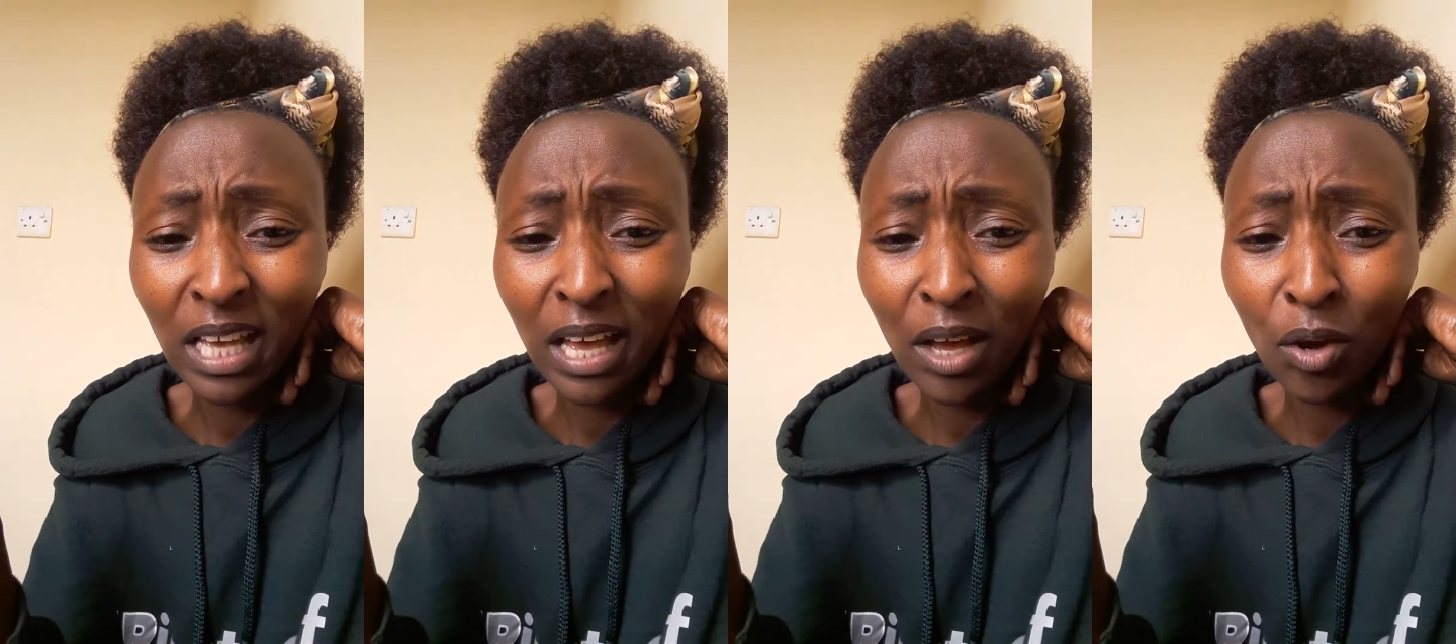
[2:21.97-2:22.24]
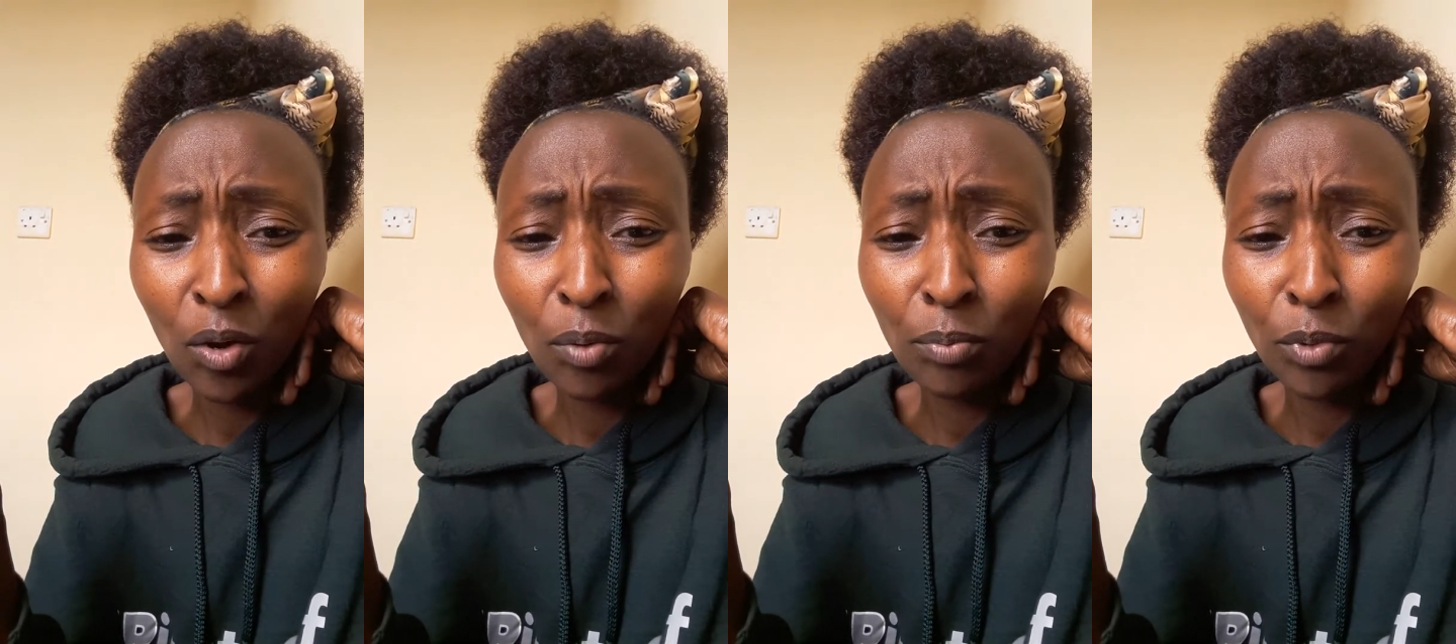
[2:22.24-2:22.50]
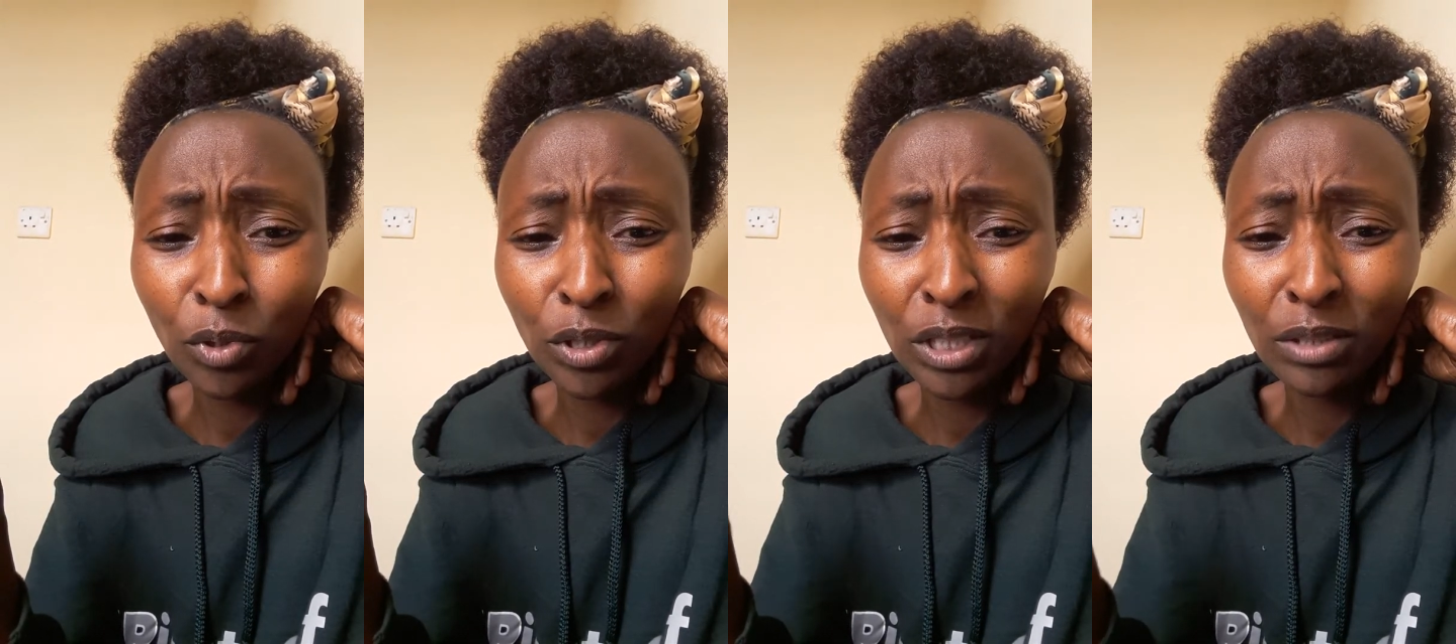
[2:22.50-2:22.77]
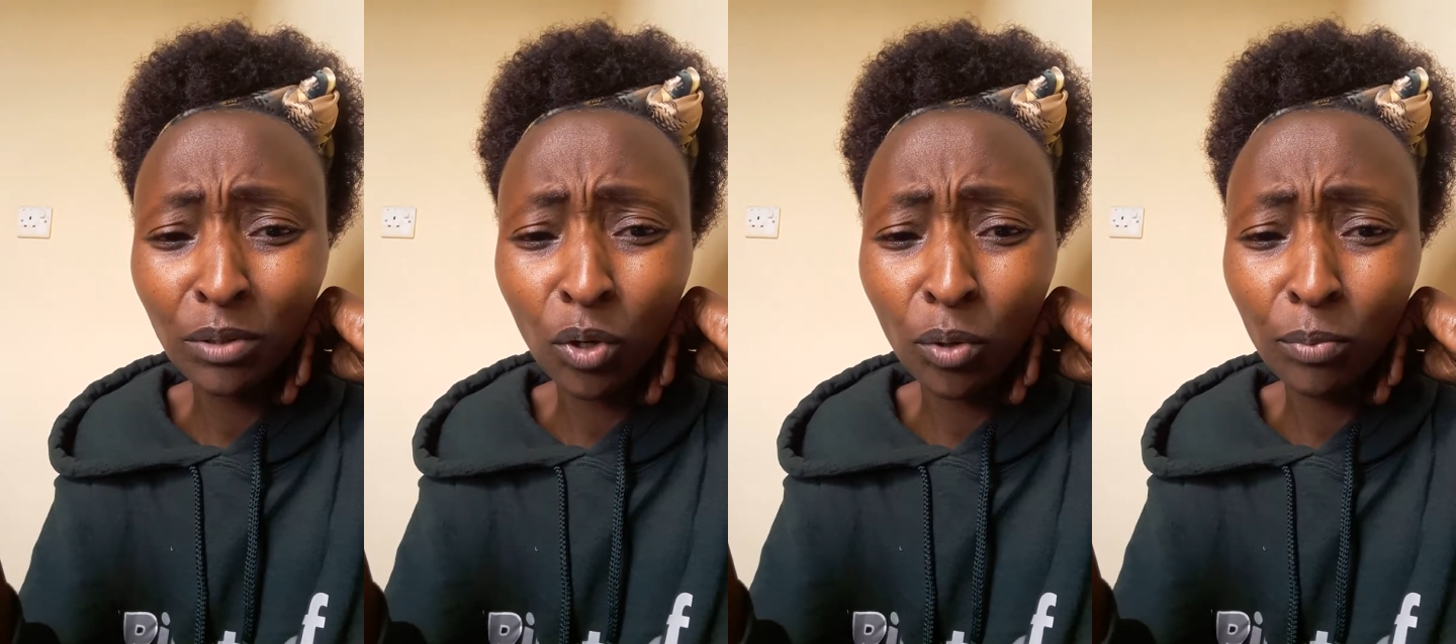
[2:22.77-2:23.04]

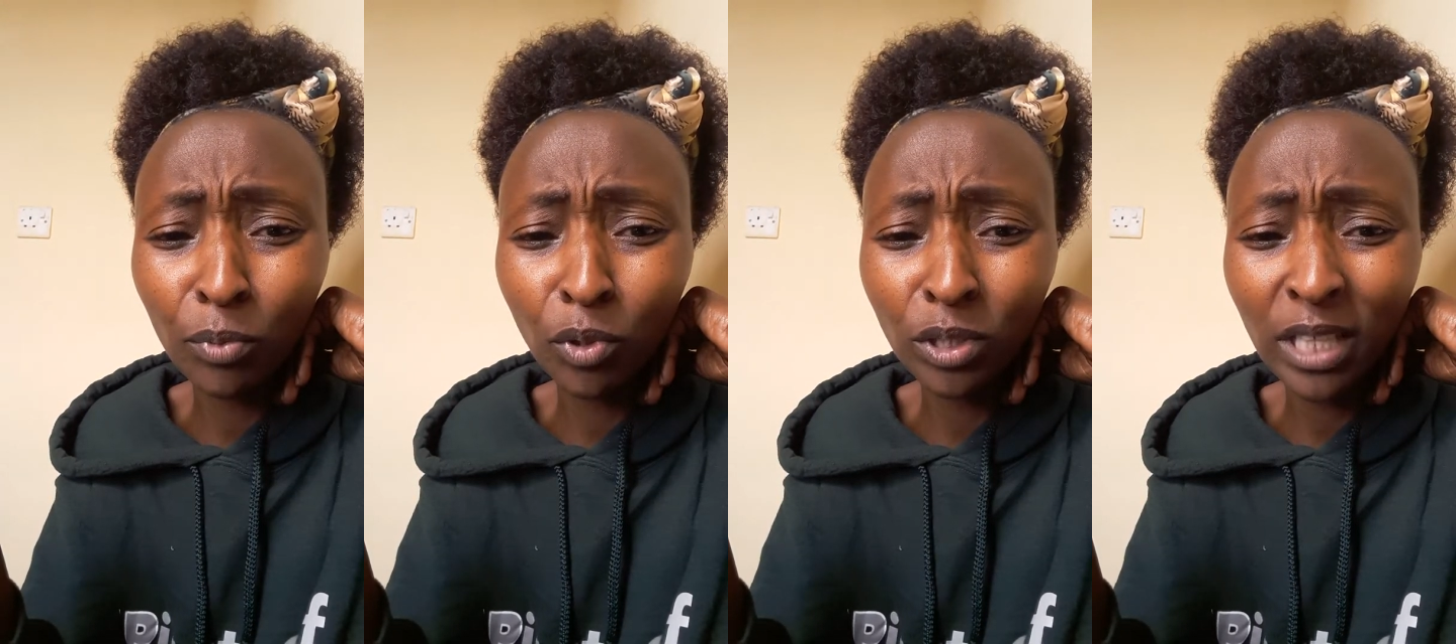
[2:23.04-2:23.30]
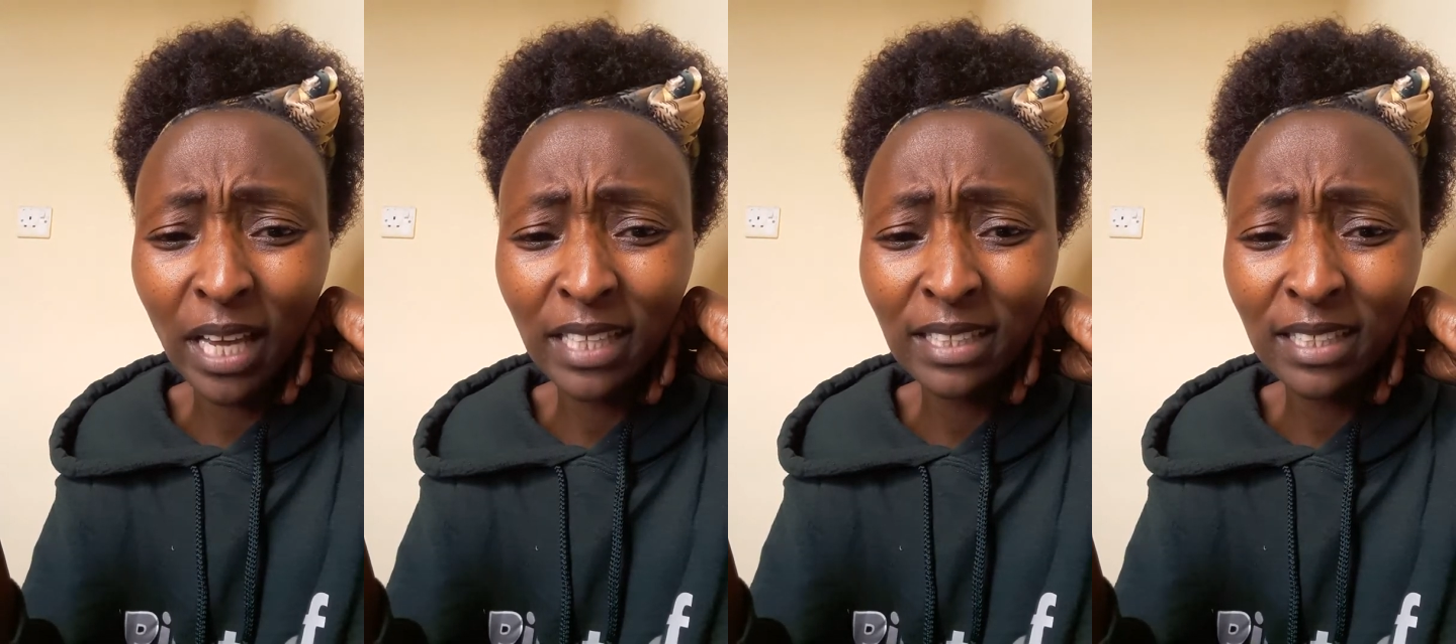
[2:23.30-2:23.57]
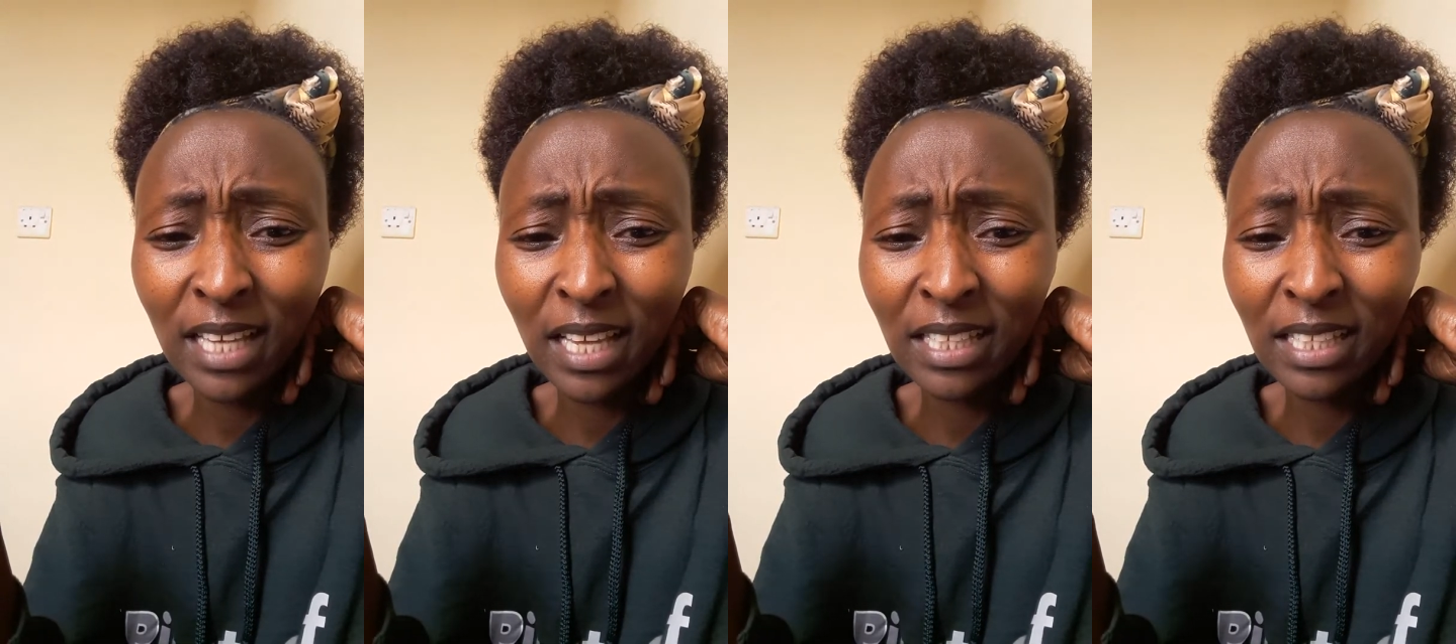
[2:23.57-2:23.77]
homogenized